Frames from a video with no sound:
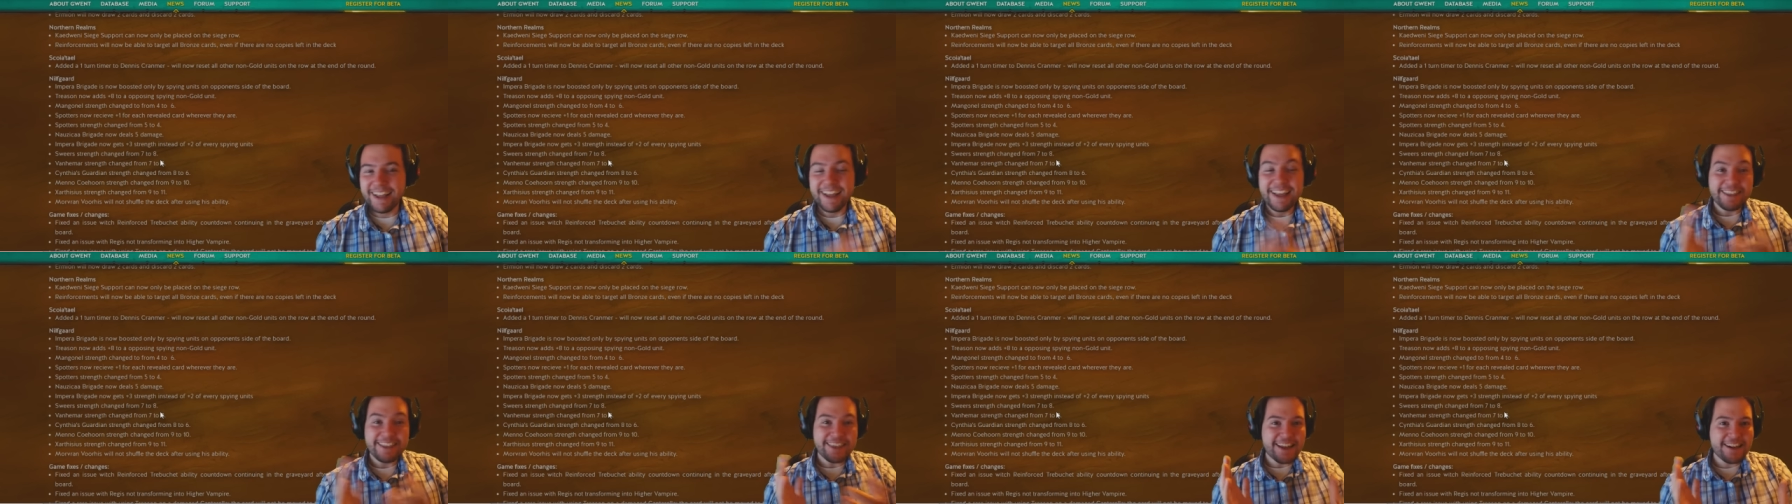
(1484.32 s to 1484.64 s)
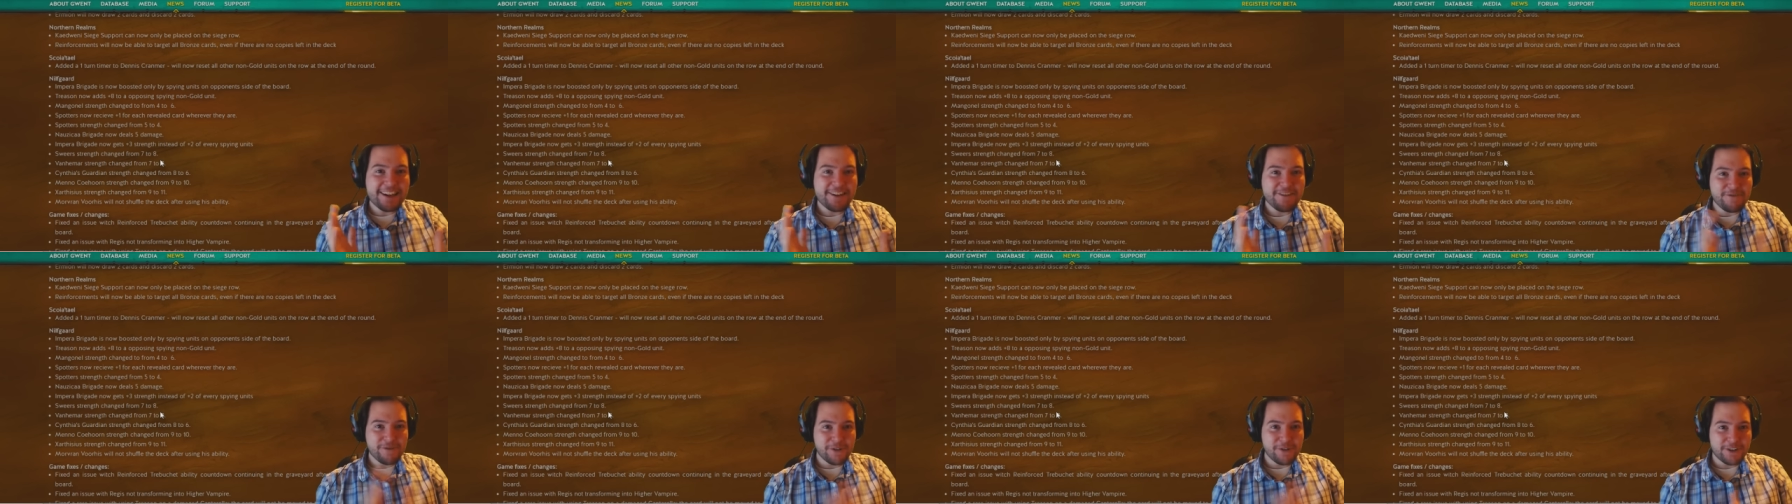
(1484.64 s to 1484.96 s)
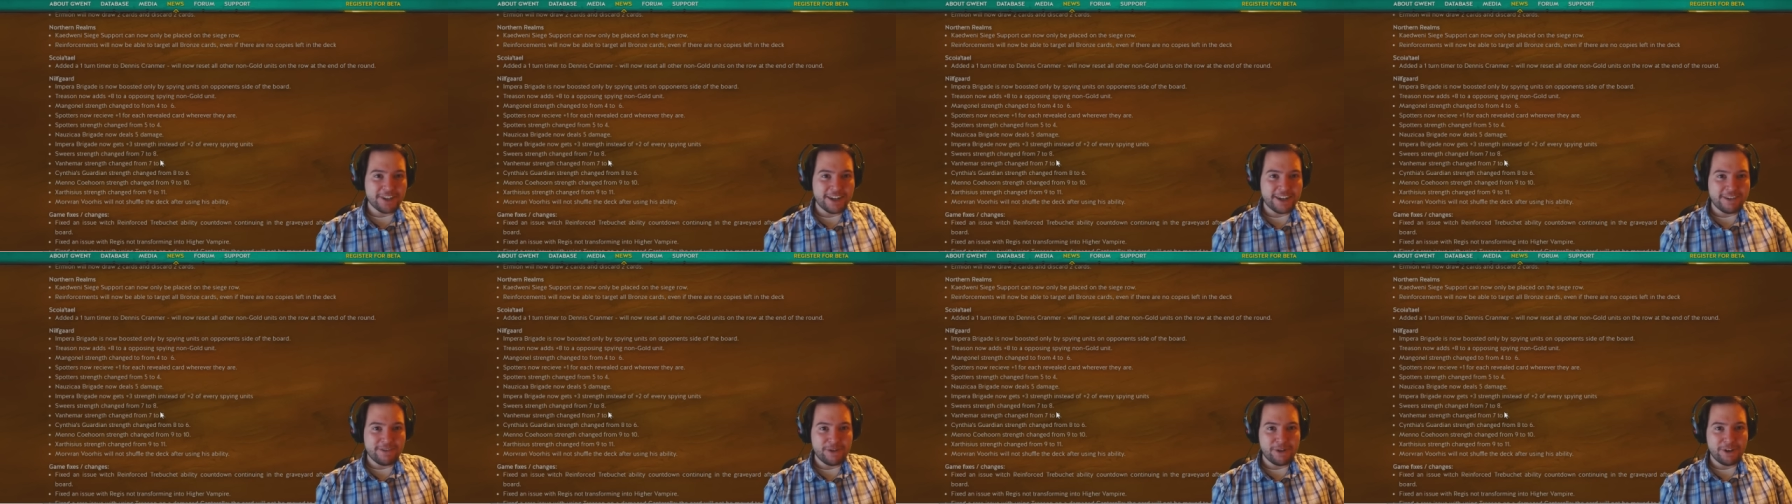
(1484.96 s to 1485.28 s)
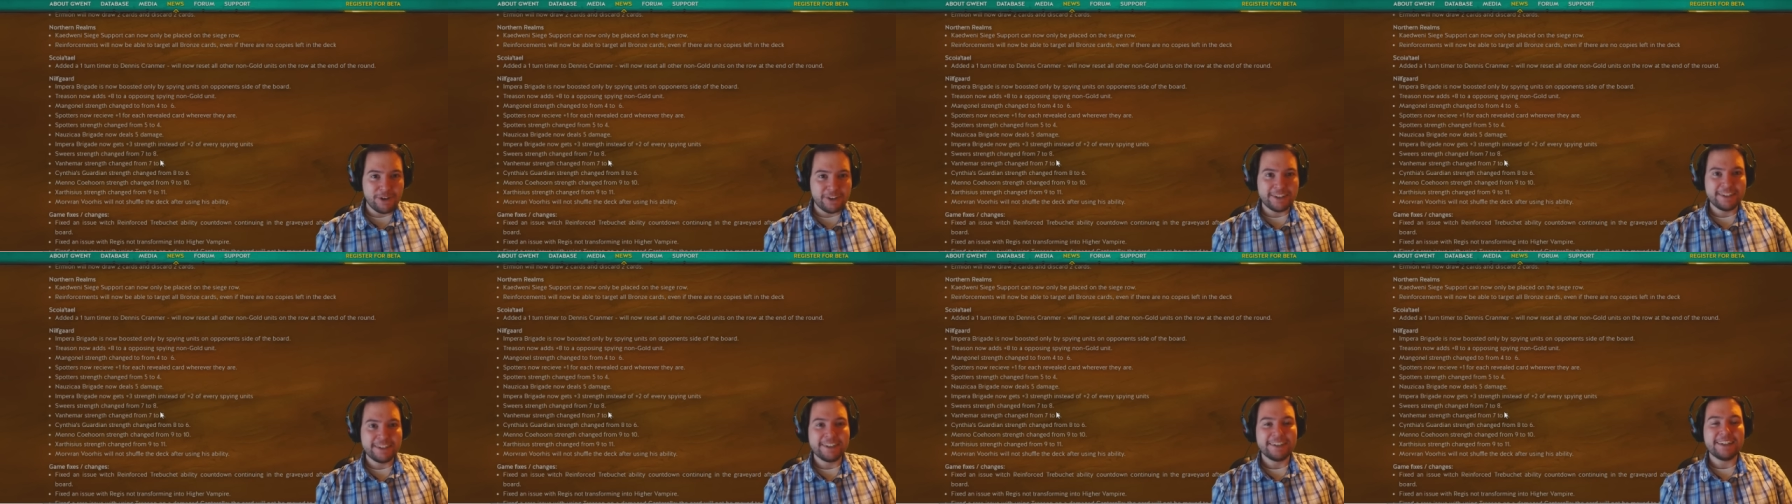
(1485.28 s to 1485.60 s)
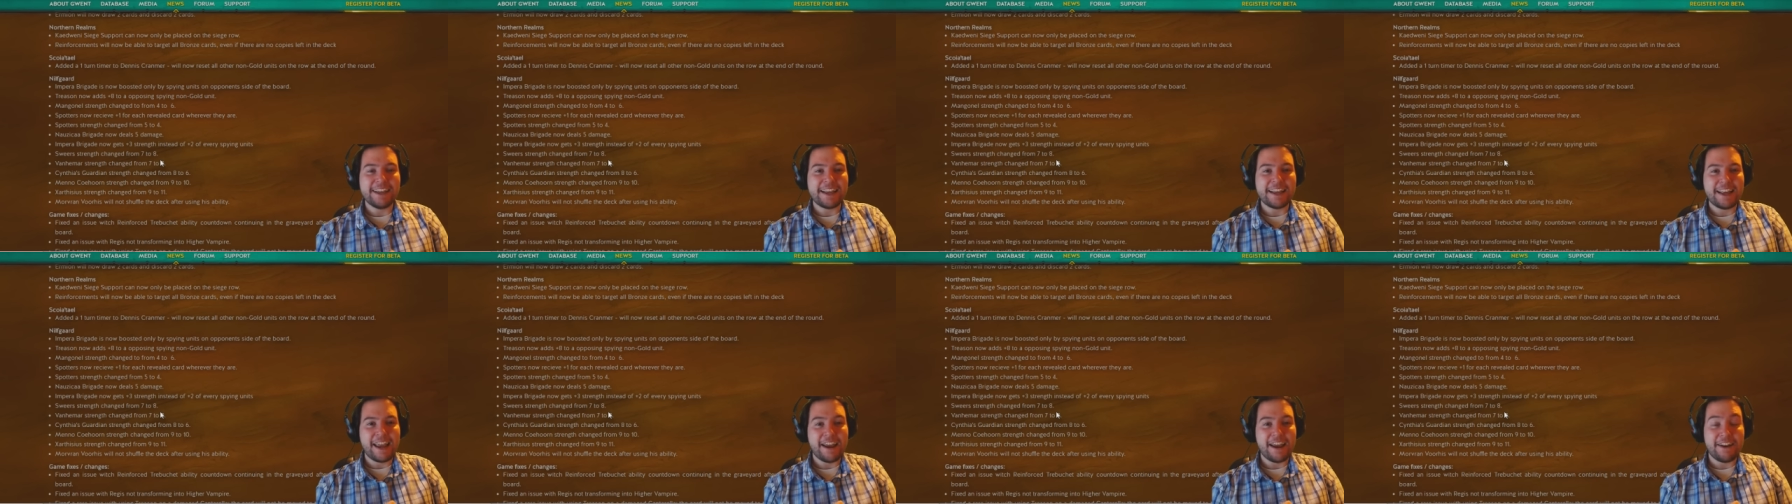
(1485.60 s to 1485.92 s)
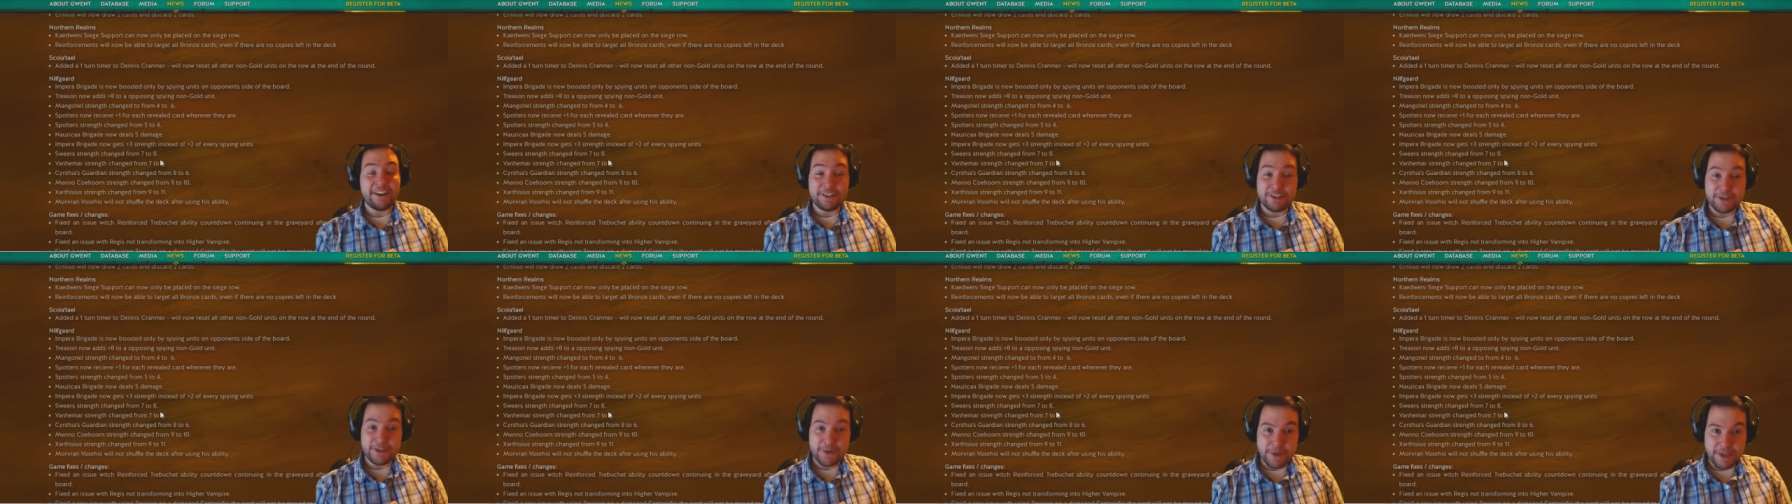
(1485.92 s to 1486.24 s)
Thank you for watching, everyone. Take care,
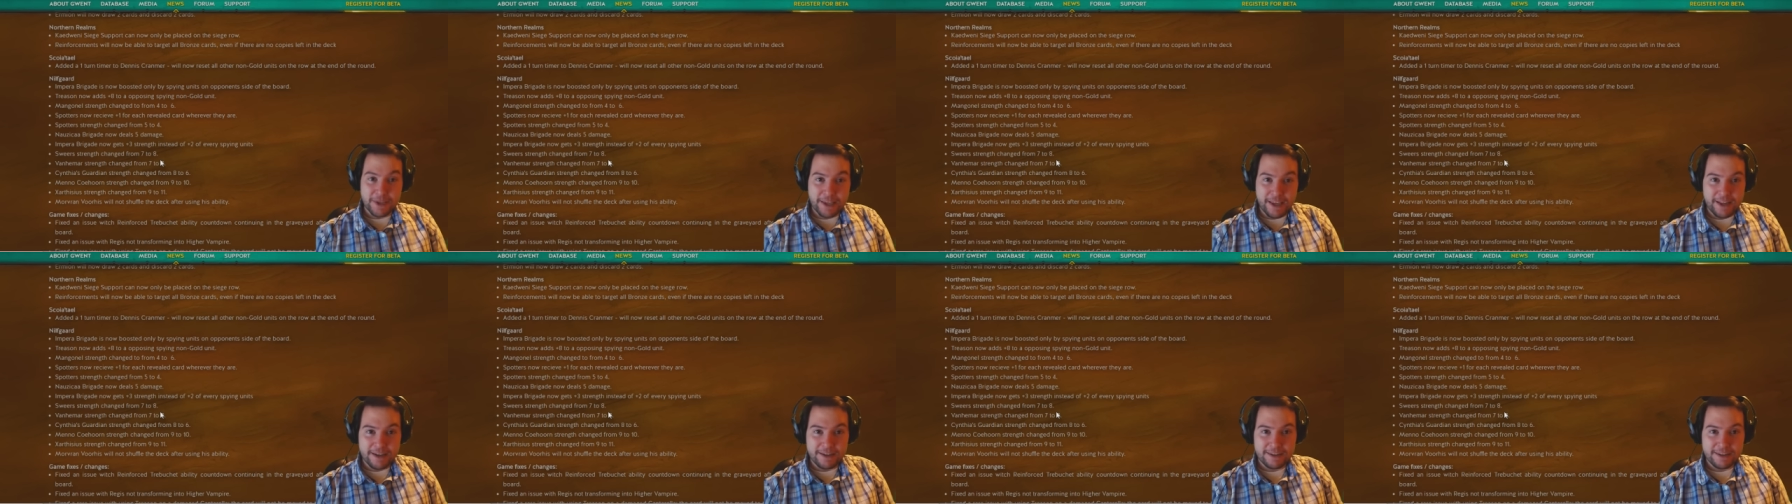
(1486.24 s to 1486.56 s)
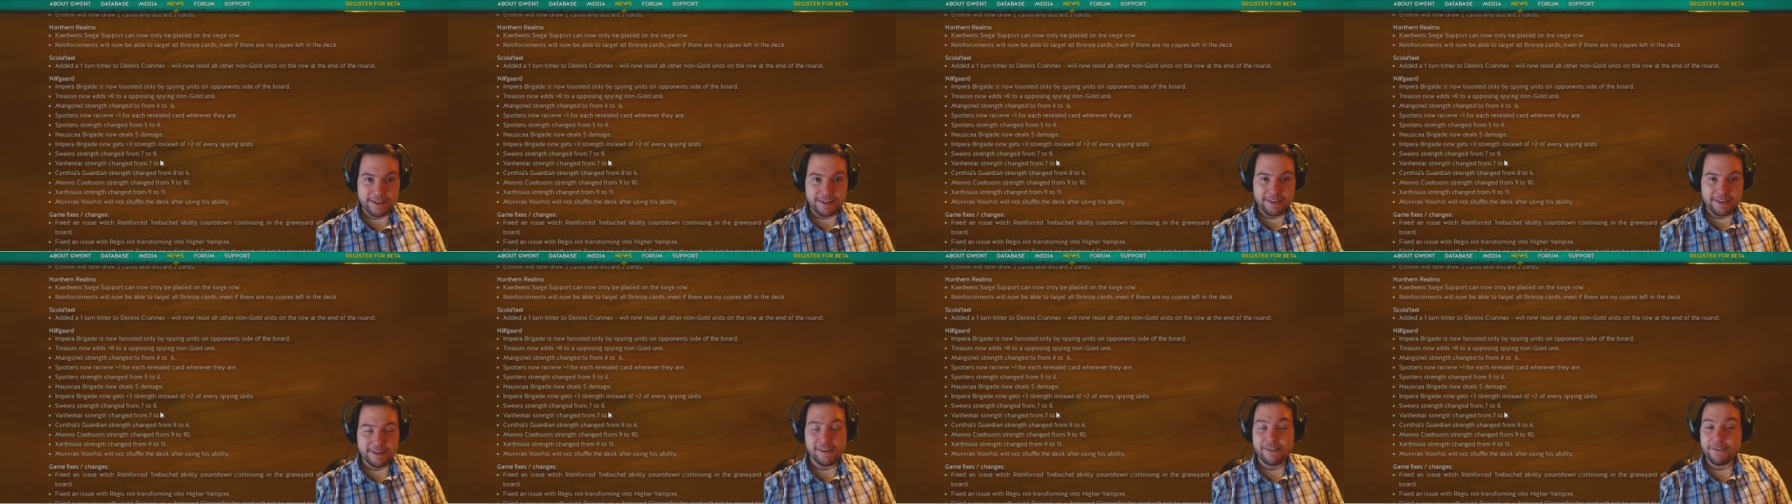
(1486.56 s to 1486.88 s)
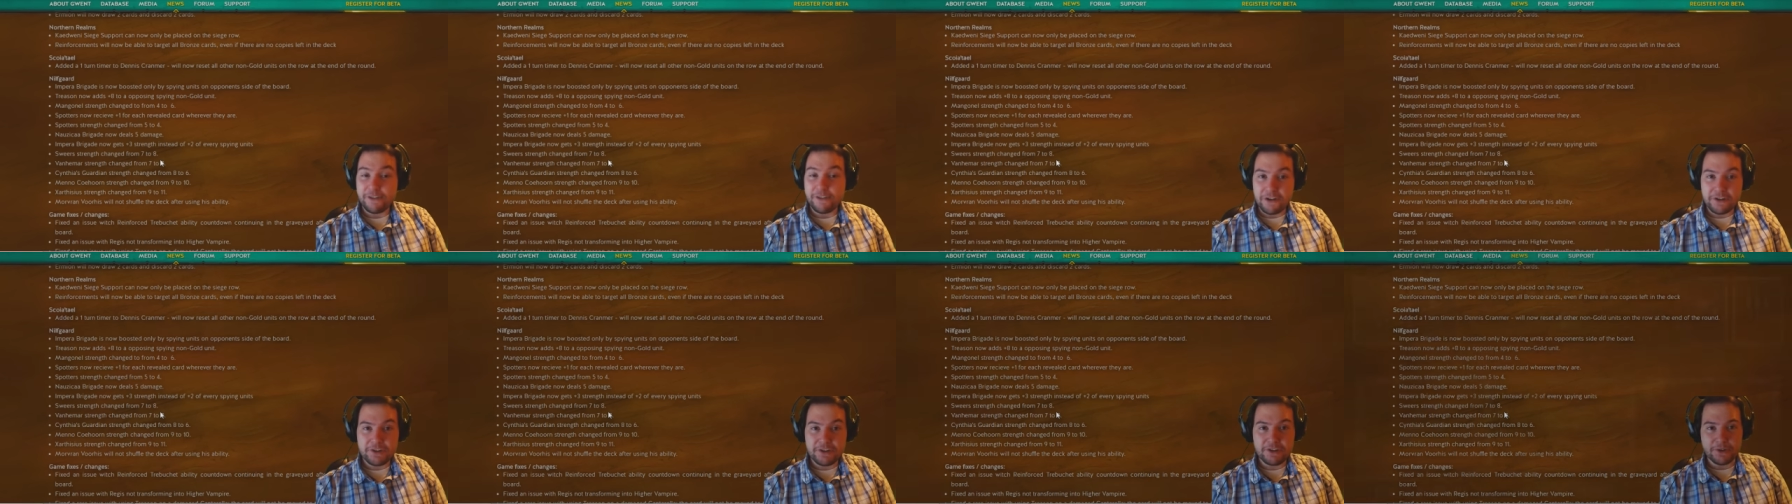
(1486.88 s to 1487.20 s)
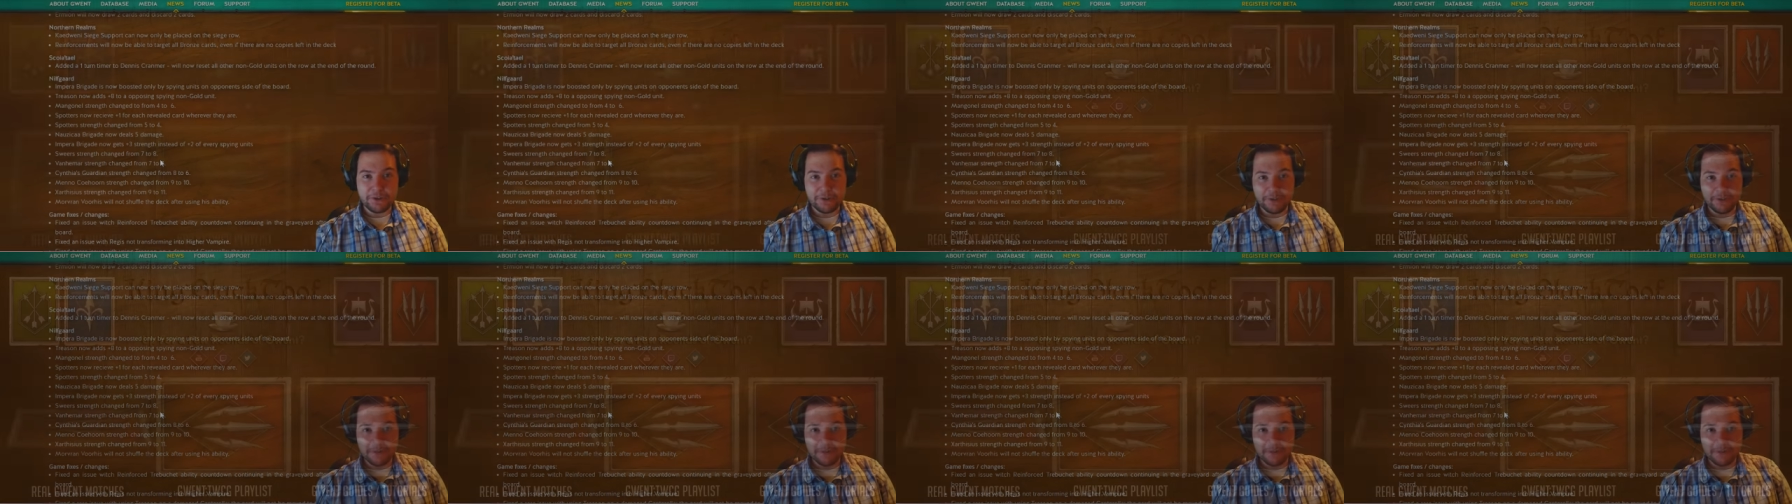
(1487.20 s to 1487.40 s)
and I'll see you again very soon.